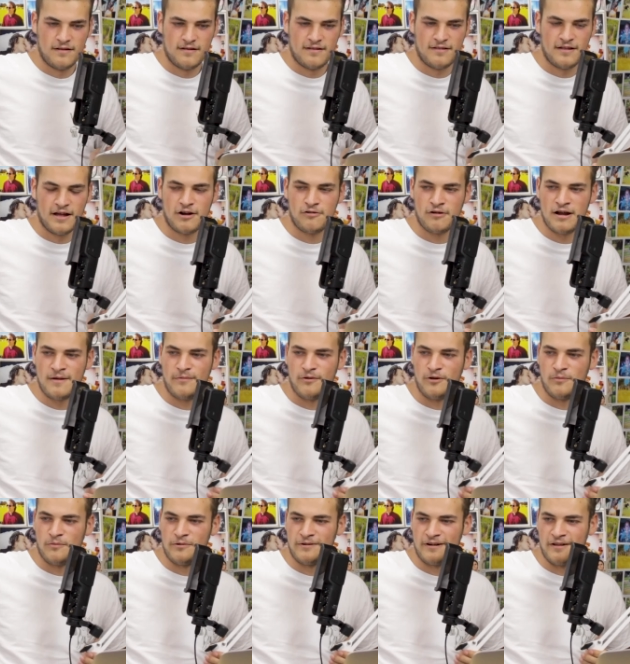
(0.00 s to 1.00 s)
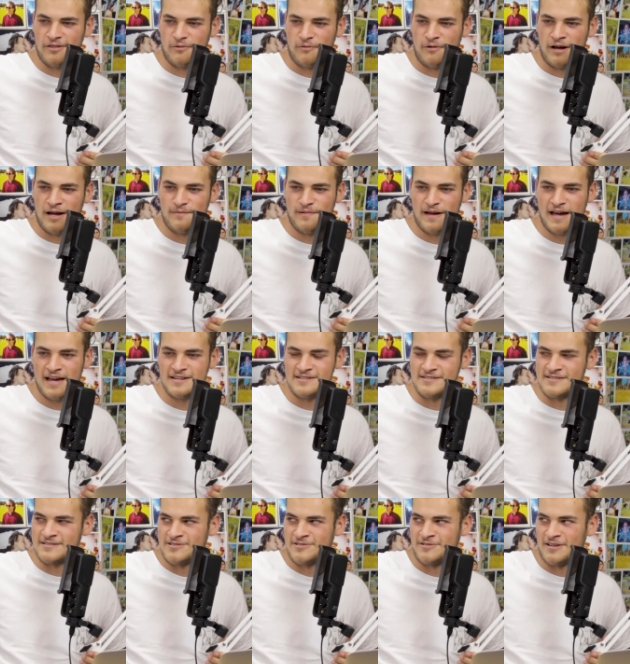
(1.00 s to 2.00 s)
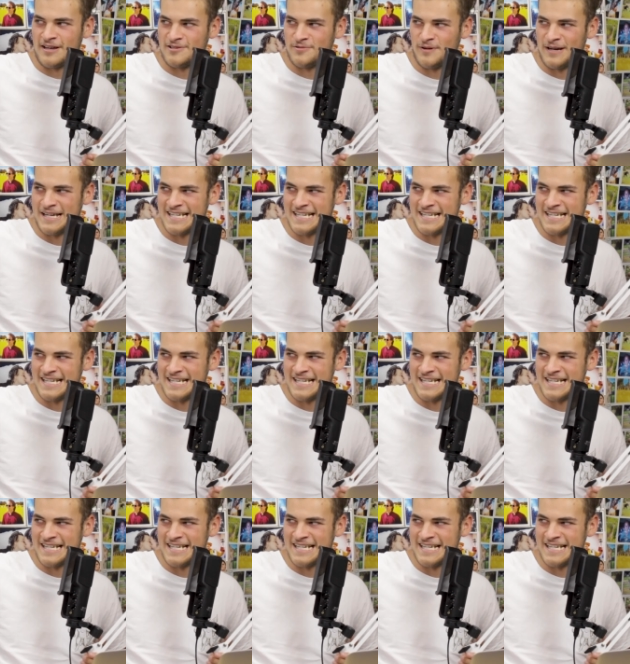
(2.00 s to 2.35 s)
It's like Green Book, more like the white pages, so like Twitch.